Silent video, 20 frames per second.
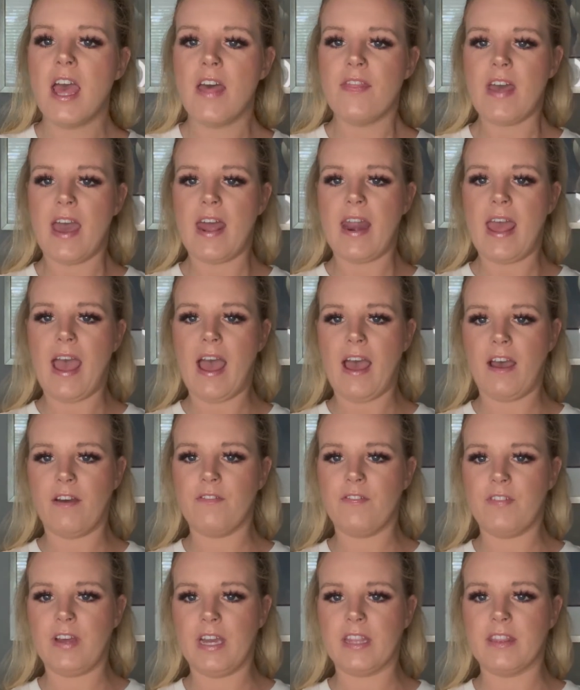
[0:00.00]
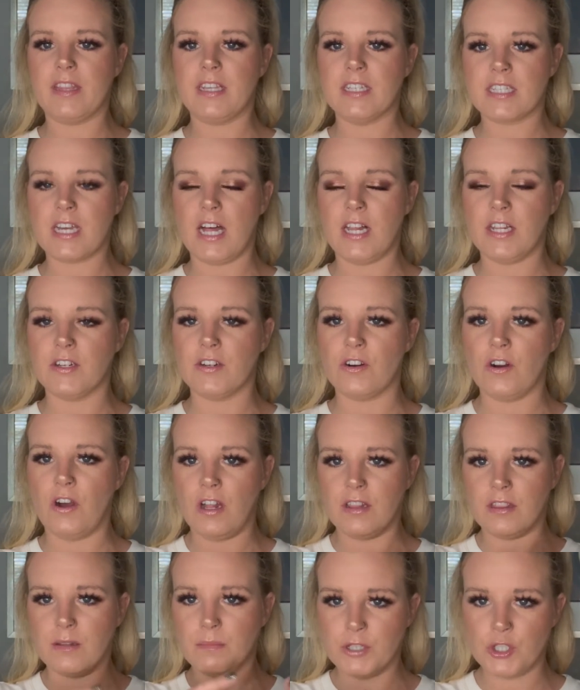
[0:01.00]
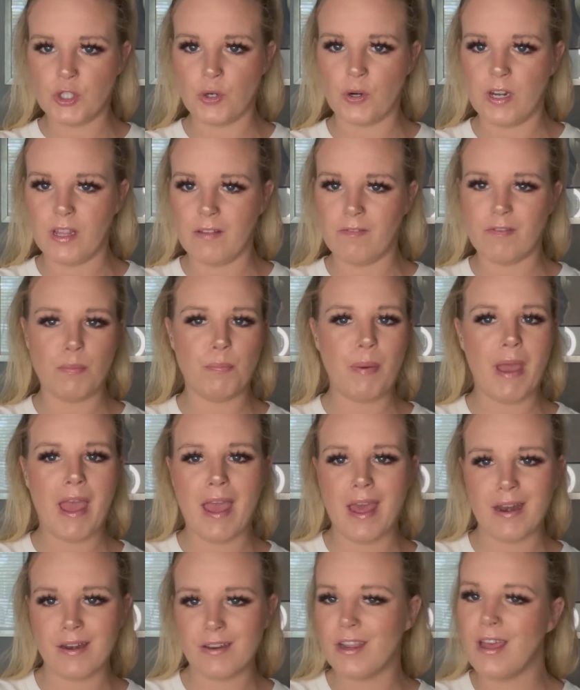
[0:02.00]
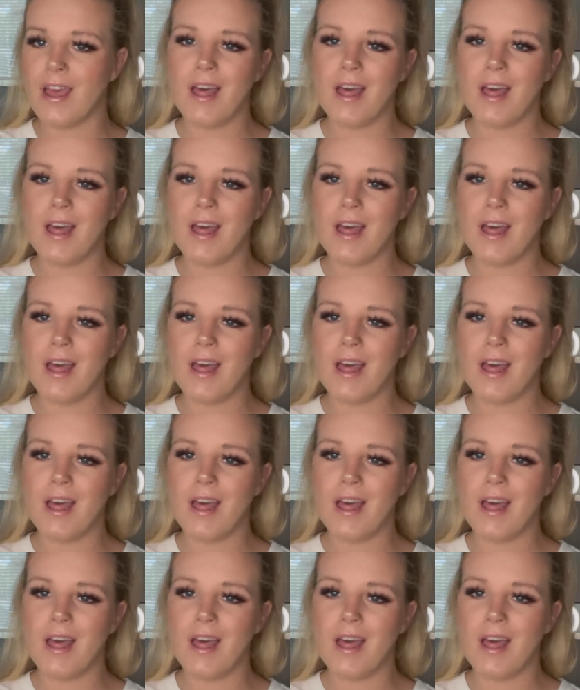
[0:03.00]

that have like this color on the majority of the pant.